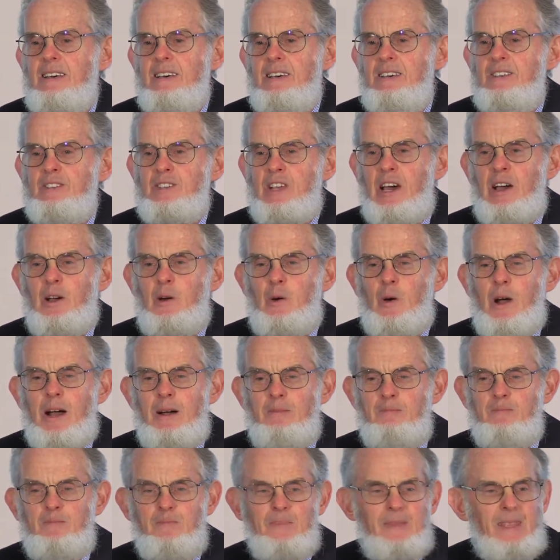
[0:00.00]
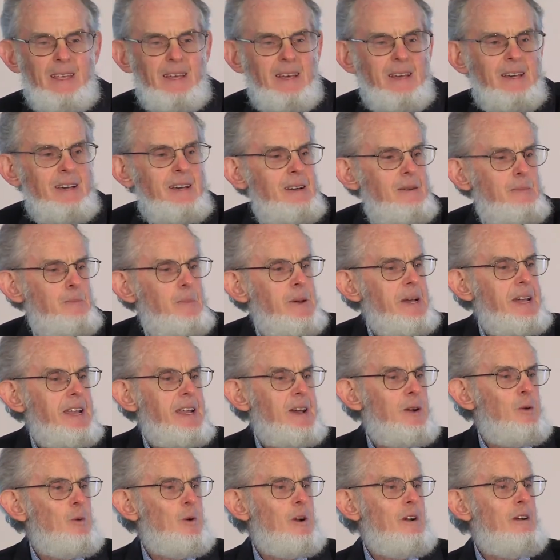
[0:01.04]
So, uh,
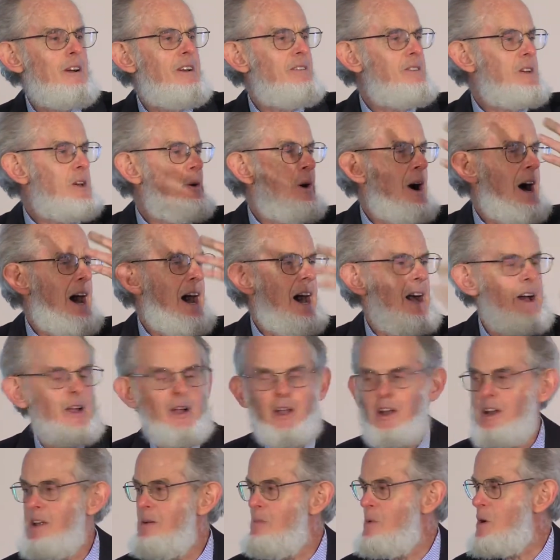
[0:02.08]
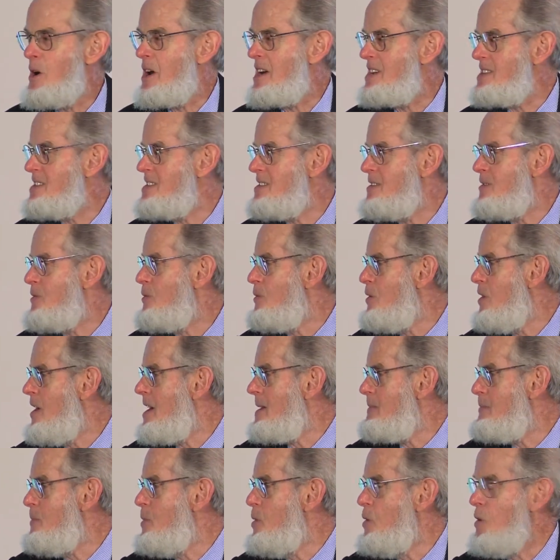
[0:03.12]
Peter, wherever you are, limericks.
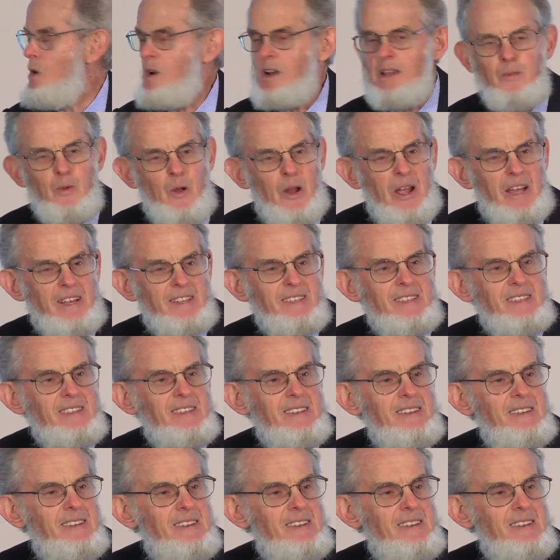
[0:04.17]
Write more limericks.